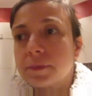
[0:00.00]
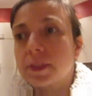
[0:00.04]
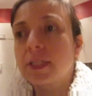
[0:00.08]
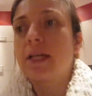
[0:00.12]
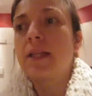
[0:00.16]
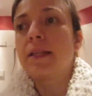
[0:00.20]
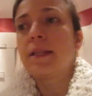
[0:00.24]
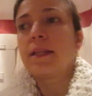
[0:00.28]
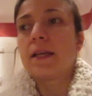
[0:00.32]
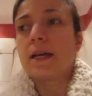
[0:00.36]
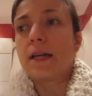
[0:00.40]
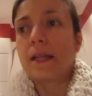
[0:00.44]

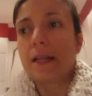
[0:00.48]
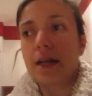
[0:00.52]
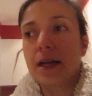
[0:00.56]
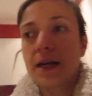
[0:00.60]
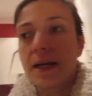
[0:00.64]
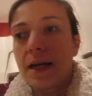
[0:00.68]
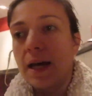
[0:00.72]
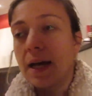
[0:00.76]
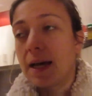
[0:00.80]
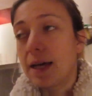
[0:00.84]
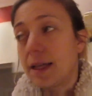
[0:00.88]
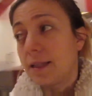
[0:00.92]
and that
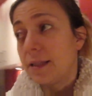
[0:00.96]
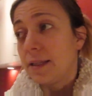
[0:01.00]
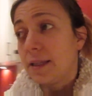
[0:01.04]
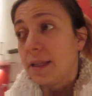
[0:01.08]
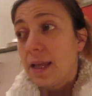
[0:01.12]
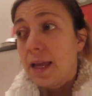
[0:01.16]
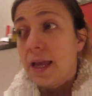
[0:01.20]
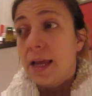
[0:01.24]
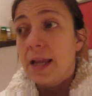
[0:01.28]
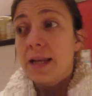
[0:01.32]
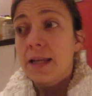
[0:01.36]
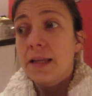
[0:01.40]
I had
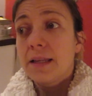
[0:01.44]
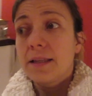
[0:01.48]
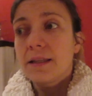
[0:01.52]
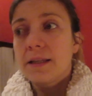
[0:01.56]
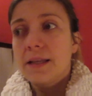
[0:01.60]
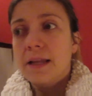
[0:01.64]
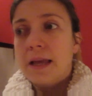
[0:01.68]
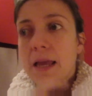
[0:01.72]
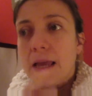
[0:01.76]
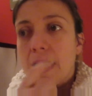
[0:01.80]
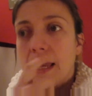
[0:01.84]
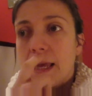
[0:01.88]
the headache
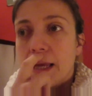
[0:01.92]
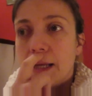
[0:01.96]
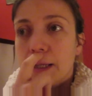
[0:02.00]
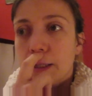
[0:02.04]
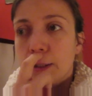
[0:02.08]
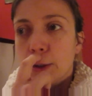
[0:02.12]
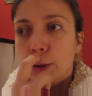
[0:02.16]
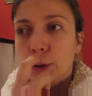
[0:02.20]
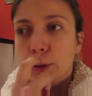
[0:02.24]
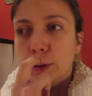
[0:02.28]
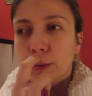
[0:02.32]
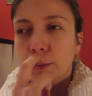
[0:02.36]
today
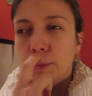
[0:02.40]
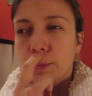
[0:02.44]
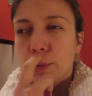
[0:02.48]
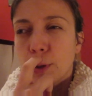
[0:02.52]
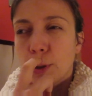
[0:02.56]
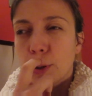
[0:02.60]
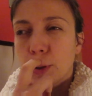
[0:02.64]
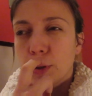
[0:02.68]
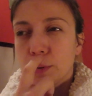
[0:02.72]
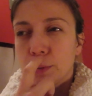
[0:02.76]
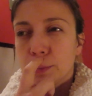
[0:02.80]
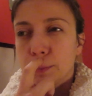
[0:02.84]
and not
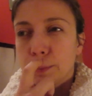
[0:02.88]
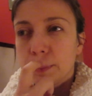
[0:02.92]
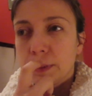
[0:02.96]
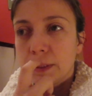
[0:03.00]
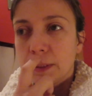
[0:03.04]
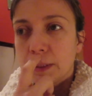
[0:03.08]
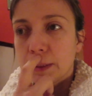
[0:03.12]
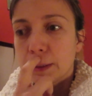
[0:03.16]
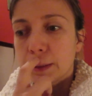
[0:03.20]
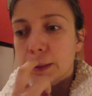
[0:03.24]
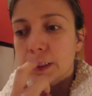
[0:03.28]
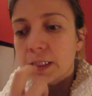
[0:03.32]
tomorrow,
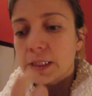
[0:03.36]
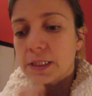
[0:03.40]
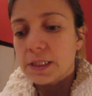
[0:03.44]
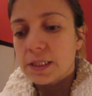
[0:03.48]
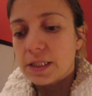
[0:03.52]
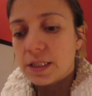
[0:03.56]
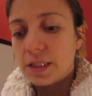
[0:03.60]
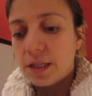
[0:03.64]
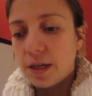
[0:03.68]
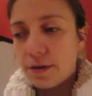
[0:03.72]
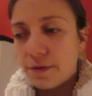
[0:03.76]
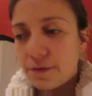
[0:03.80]
because
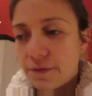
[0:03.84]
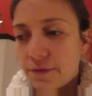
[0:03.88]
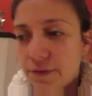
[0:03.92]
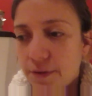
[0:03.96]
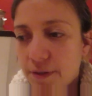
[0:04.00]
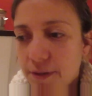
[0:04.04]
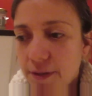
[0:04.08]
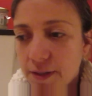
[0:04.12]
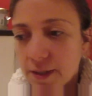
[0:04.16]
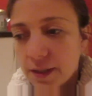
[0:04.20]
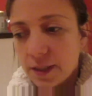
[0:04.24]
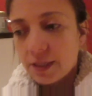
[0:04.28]
it's tough